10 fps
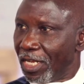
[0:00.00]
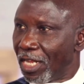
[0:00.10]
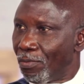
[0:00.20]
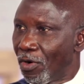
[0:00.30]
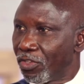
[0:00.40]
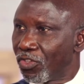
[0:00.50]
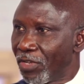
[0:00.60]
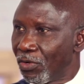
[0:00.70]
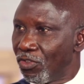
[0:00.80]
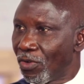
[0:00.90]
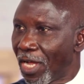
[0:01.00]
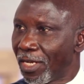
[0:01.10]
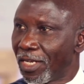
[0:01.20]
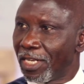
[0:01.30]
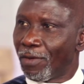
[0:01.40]
The more children you
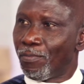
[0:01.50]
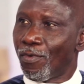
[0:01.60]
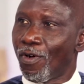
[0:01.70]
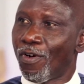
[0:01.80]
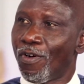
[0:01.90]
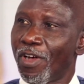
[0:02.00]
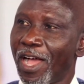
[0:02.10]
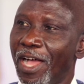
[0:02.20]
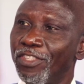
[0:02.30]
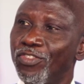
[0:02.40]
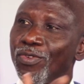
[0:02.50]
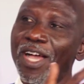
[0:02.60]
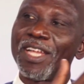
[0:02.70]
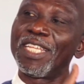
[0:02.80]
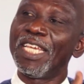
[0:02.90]
had, the more hands you
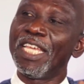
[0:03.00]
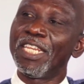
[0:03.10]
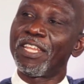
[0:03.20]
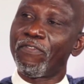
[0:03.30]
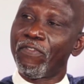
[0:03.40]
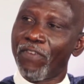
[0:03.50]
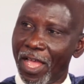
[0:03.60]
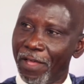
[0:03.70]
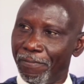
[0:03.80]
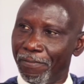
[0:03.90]
had in the farm.